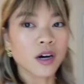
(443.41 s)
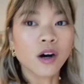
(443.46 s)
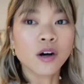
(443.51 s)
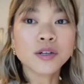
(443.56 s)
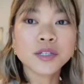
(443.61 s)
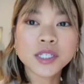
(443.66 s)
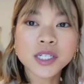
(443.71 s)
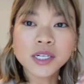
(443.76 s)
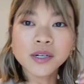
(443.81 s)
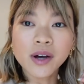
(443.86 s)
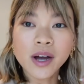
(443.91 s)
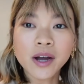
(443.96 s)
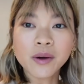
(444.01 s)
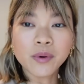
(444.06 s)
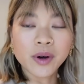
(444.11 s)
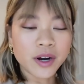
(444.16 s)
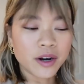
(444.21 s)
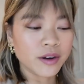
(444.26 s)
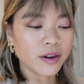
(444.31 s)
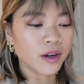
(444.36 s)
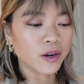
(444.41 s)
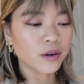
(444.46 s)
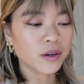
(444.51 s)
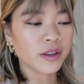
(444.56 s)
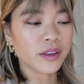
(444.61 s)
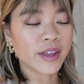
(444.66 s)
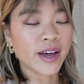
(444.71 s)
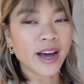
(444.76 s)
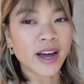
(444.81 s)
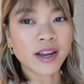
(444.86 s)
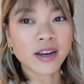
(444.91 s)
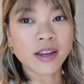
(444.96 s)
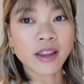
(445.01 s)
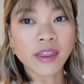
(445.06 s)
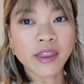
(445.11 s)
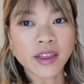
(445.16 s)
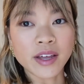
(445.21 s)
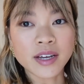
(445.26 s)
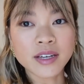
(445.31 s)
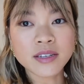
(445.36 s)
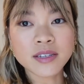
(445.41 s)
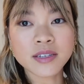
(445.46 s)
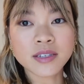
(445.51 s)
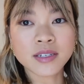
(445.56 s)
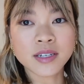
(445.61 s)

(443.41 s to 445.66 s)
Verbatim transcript: Also, I want to note that this